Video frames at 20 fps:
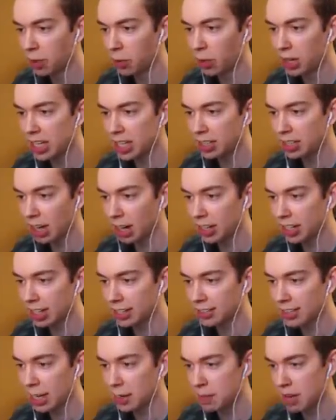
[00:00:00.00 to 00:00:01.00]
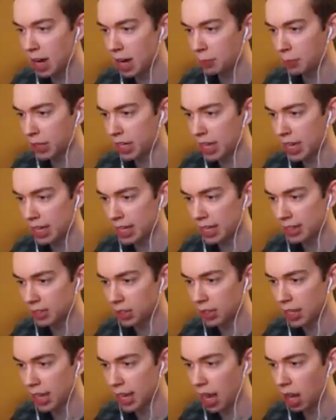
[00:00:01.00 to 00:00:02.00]
What are you? Are you guys teamed up again? It's
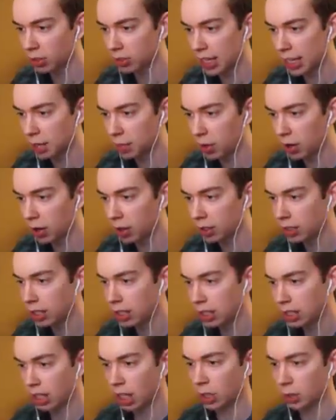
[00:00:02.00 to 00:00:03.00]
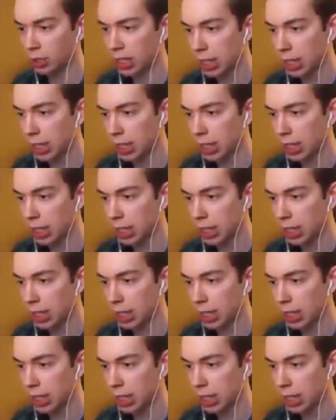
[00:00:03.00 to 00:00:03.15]
okay. I'll take them on. I'll